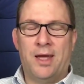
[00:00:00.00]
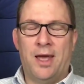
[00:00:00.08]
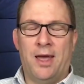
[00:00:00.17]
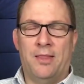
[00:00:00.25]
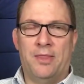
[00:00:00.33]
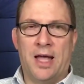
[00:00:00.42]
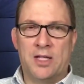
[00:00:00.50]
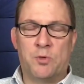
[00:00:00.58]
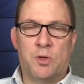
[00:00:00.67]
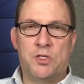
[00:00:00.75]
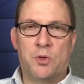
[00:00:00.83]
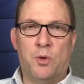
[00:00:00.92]
And that's
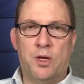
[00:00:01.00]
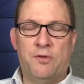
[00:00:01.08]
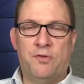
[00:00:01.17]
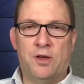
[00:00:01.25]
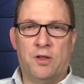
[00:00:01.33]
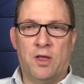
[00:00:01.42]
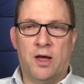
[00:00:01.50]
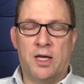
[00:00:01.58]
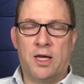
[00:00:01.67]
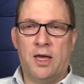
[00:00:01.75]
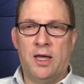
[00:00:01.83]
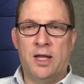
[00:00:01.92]
what it's going to feel
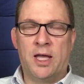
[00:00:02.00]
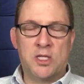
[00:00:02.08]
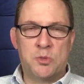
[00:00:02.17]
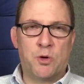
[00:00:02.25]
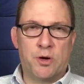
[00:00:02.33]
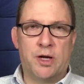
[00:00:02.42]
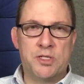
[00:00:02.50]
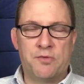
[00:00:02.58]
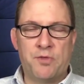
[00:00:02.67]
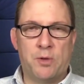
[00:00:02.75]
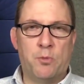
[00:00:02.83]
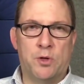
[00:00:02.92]
like. And it gets
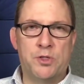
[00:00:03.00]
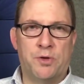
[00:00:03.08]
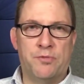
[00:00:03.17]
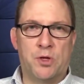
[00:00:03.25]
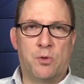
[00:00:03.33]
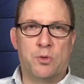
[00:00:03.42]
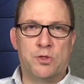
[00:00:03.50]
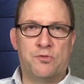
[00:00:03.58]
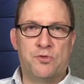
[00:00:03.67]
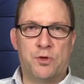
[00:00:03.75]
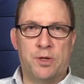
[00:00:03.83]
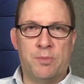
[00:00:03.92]
progressively worse over the course
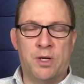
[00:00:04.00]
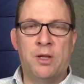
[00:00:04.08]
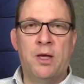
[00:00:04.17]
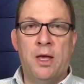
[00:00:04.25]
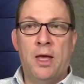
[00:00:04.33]
of treatment.